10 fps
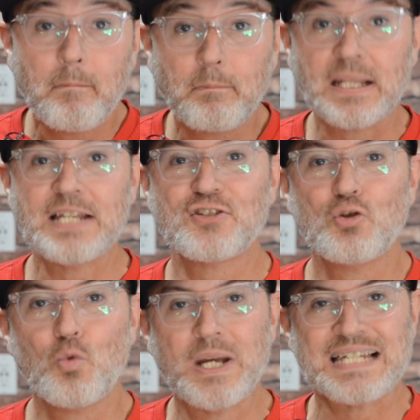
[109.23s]
please
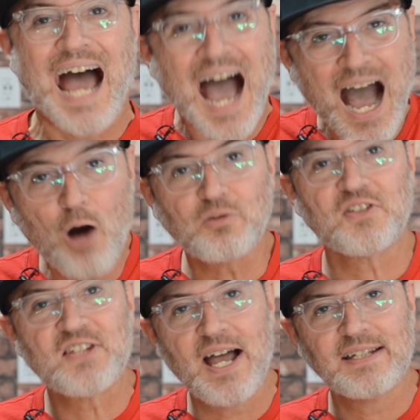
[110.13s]
do it
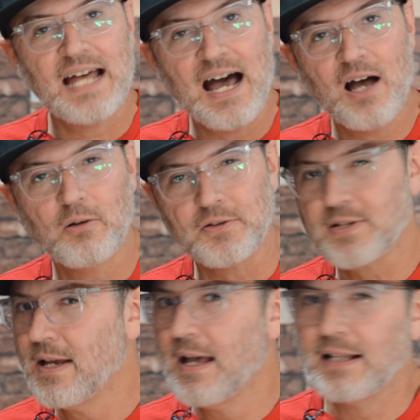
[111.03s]
outside the house.
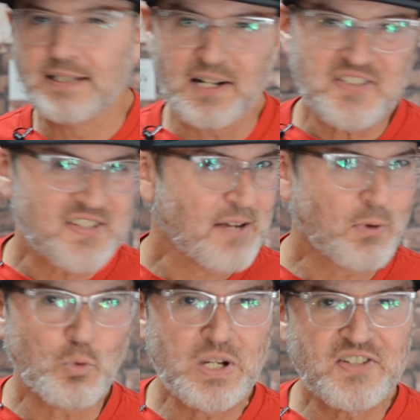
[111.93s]
There are
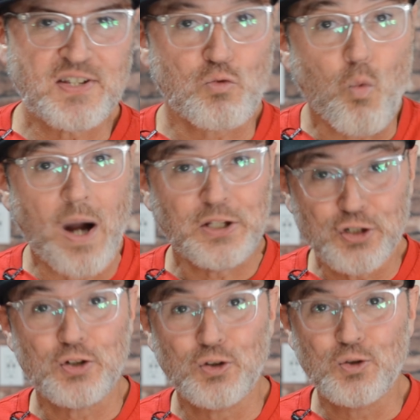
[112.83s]
several reasons why you
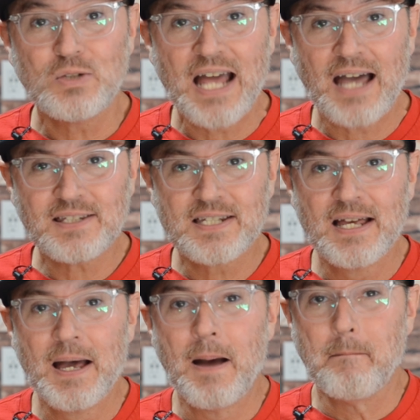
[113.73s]
should do that,
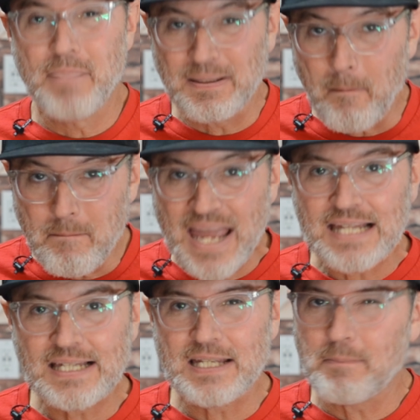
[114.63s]
but
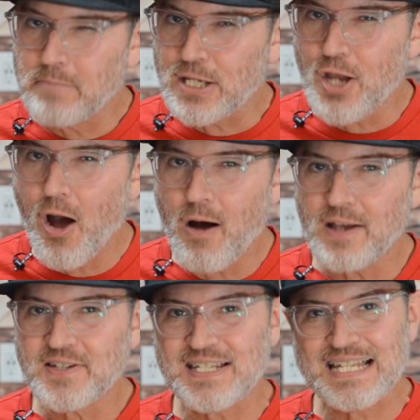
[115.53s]
mainly
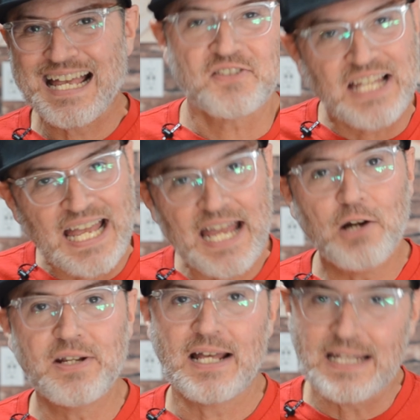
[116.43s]
because the
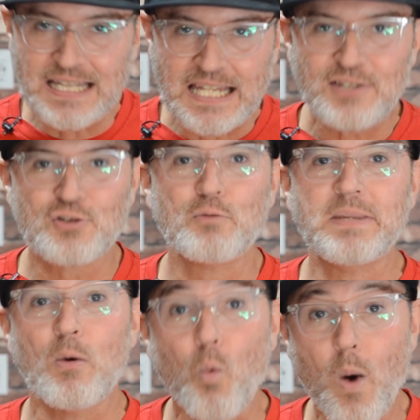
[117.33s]
area needs to be
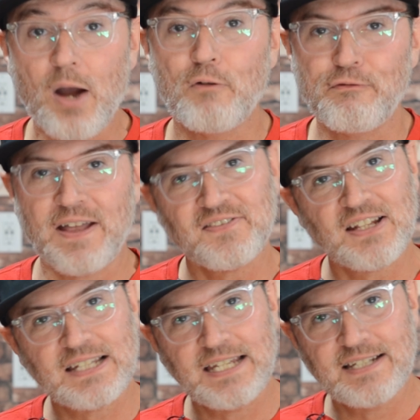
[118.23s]
well
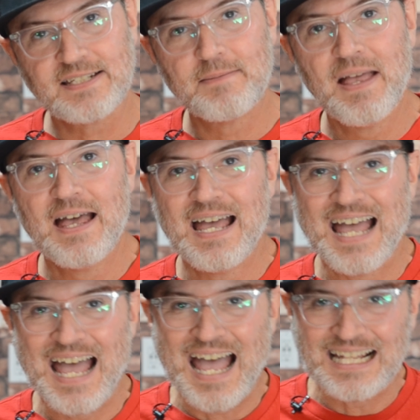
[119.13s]
ventilated.
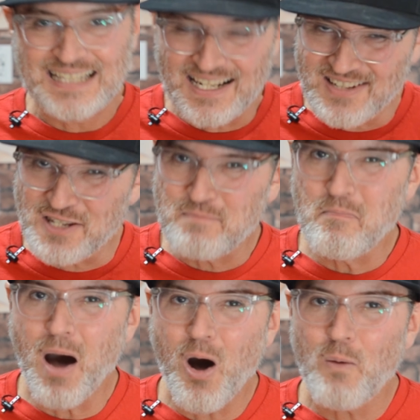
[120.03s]
There's a
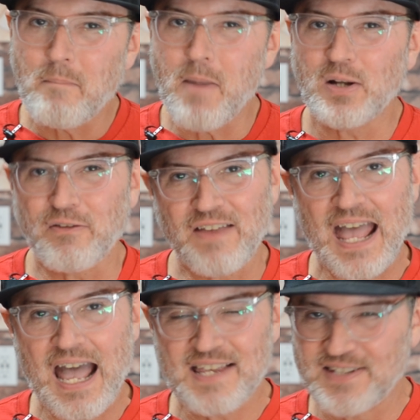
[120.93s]
small amount of
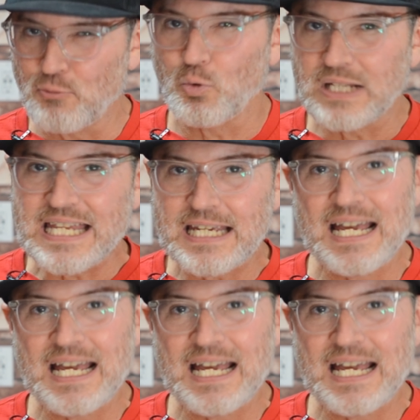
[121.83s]
gas that will leak